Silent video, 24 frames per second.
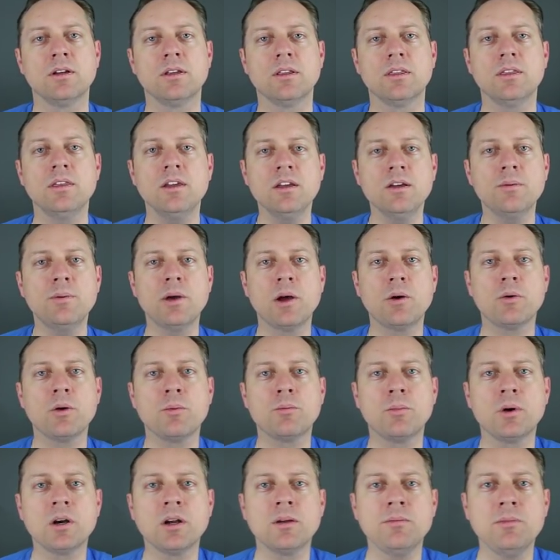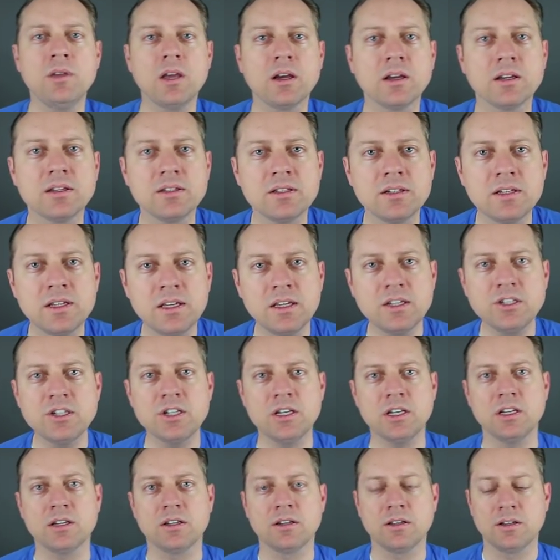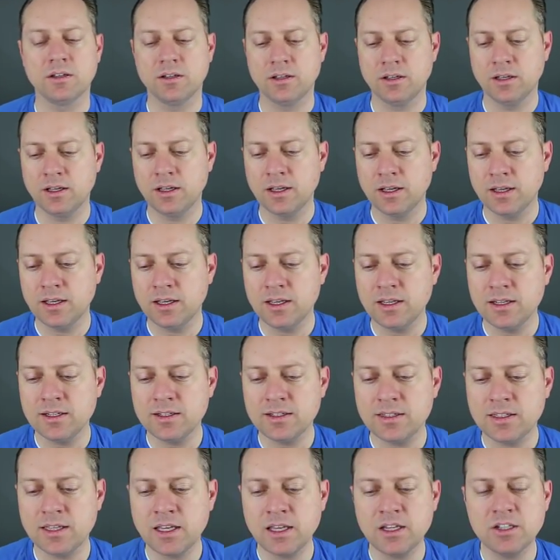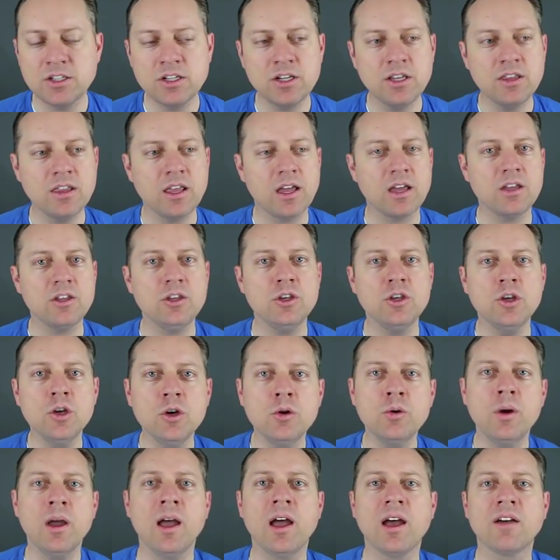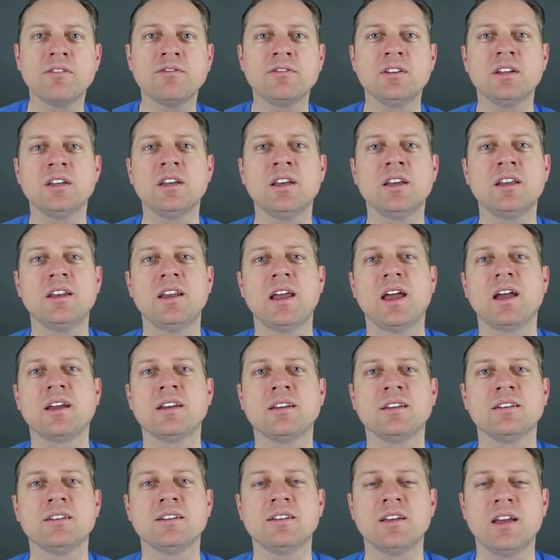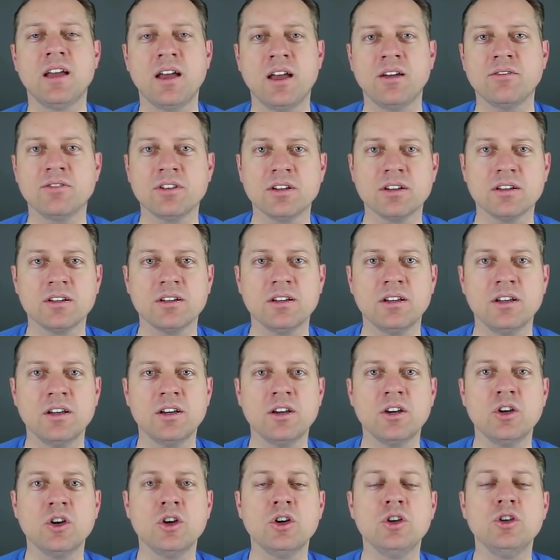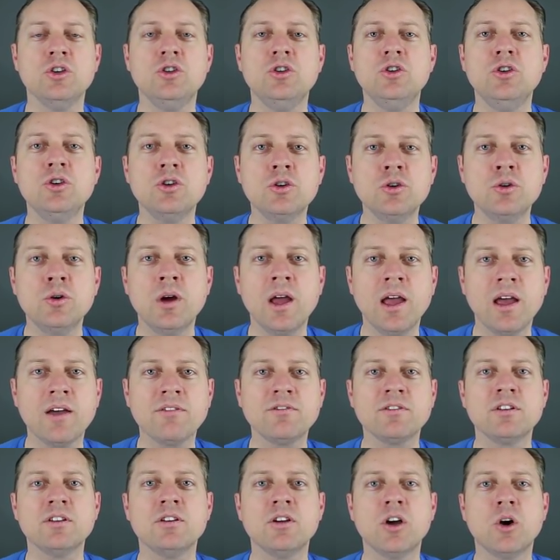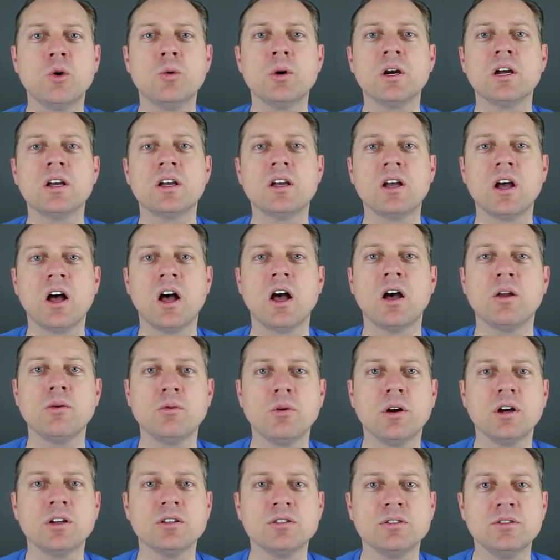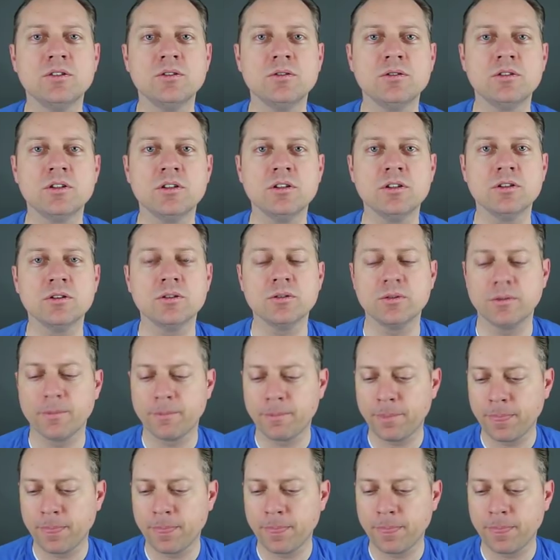Think about what Brigham Young is teaching. He's teaching that you have to connect to heaven. You have to know what God wants you to do.